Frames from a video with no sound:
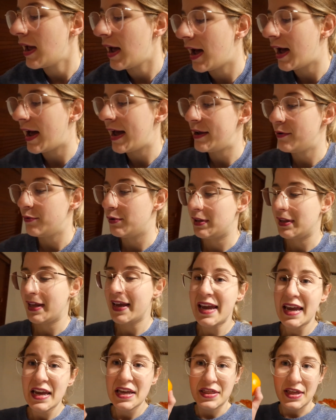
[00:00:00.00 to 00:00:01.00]
I will
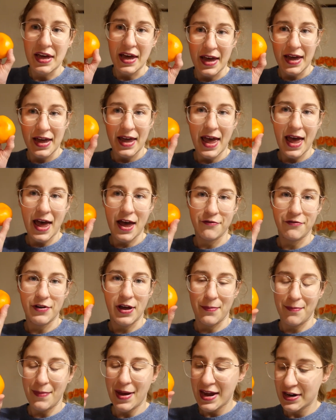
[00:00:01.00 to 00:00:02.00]
either have
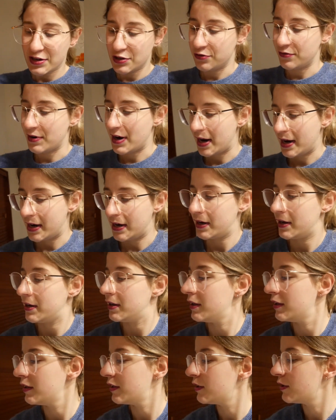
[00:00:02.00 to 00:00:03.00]
a mandarin
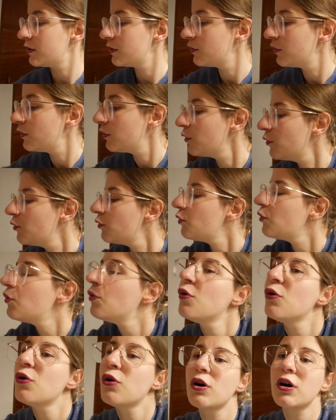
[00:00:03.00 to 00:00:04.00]

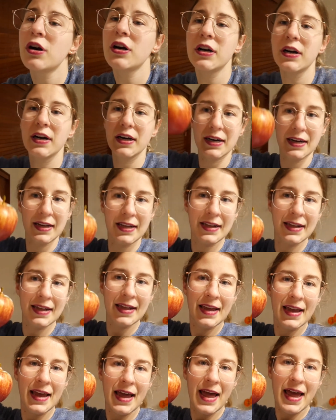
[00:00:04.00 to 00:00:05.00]
or
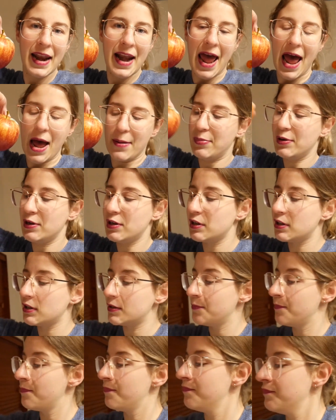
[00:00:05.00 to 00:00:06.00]
an apple